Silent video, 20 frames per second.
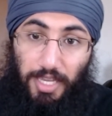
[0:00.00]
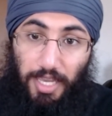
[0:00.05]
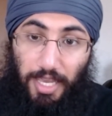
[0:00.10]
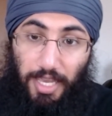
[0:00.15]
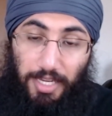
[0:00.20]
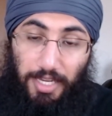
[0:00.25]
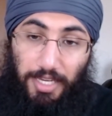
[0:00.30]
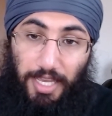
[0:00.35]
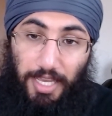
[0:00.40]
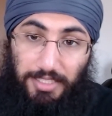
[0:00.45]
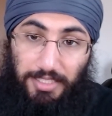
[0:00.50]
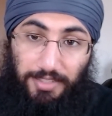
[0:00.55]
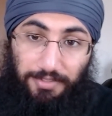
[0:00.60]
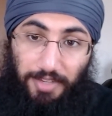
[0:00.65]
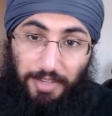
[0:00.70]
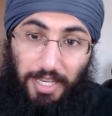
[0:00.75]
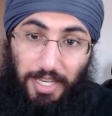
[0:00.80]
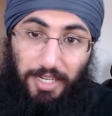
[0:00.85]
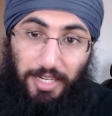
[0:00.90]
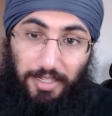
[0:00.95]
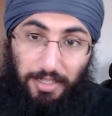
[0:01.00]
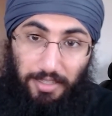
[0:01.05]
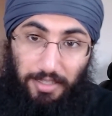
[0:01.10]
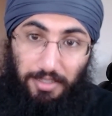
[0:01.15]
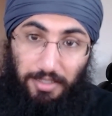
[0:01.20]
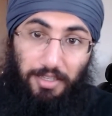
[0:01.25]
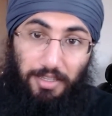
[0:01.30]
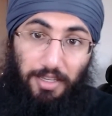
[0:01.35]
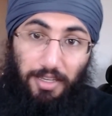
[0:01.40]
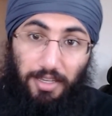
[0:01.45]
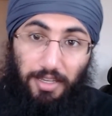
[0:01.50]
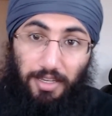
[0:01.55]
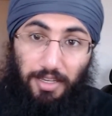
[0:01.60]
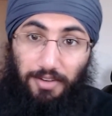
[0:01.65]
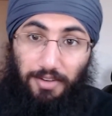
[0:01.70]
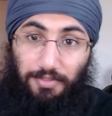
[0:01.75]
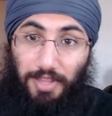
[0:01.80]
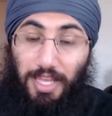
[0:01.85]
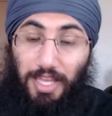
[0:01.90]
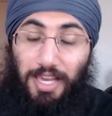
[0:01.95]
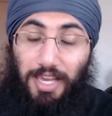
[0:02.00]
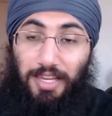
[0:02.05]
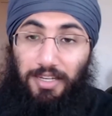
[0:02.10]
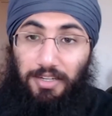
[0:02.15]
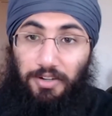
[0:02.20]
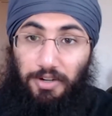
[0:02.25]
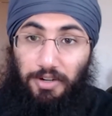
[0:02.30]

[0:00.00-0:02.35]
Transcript: And as a fact of that,